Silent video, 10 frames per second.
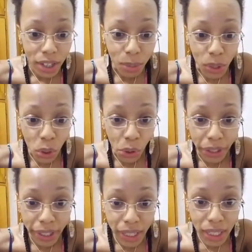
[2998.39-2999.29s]
some
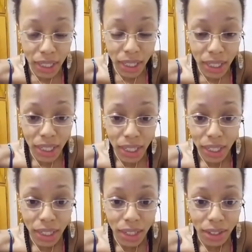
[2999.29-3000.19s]
stories
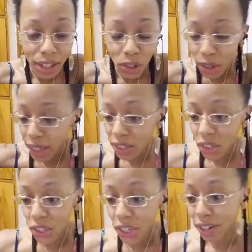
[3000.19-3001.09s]
that you like to
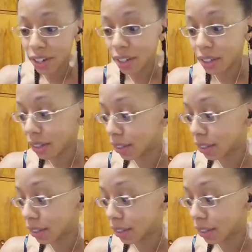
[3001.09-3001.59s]
share?